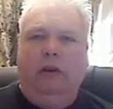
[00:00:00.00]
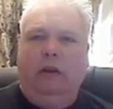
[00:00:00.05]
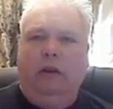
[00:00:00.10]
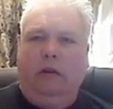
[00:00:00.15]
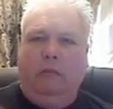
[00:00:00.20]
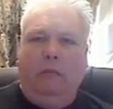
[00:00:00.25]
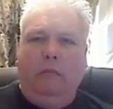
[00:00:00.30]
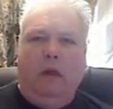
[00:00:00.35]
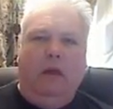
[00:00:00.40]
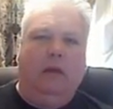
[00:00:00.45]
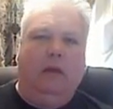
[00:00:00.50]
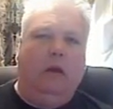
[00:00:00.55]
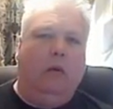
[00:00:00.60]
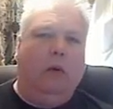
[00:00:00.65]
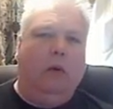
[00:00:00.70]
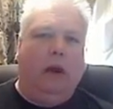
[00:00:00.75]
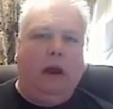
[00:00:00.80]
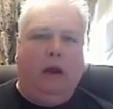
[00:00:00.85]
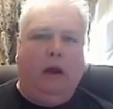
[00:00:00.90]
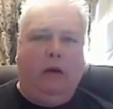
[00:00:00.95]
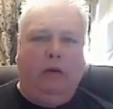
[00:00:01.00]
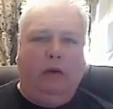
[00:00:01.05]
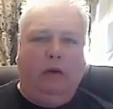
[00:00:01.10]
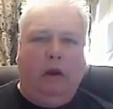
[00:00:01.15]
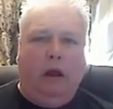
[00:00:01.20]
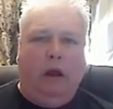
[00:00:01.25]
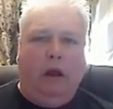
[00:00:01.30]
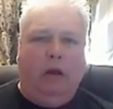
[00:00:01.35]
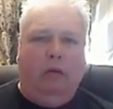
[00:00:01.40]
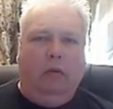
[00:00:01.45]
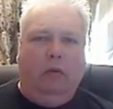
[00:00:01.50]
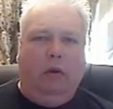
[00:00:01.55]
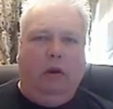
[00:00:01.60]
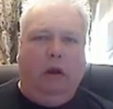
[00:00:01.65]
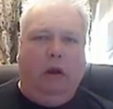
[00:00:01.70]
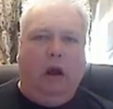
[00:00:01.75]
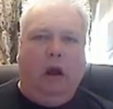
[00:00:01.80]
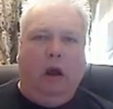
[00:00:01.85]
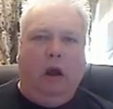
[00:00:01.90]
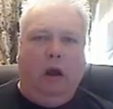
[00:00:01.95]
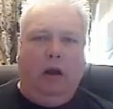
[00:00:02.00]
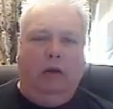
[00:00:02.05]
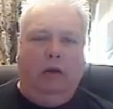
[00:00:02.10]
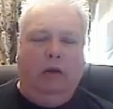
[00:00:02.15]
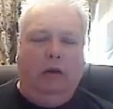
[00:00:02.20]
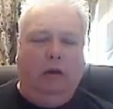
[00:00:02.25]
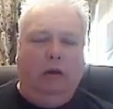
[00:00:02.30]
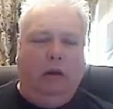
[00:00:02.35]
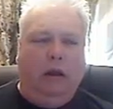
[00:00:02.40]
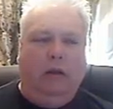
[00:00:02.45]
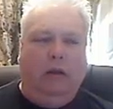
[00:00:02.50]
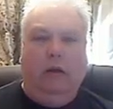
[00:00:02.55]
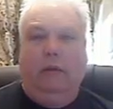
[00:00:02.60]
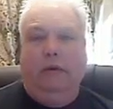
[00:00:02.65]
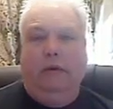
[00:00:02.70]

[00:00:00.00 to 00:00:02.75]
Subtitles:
generally the men that went out and would hunt.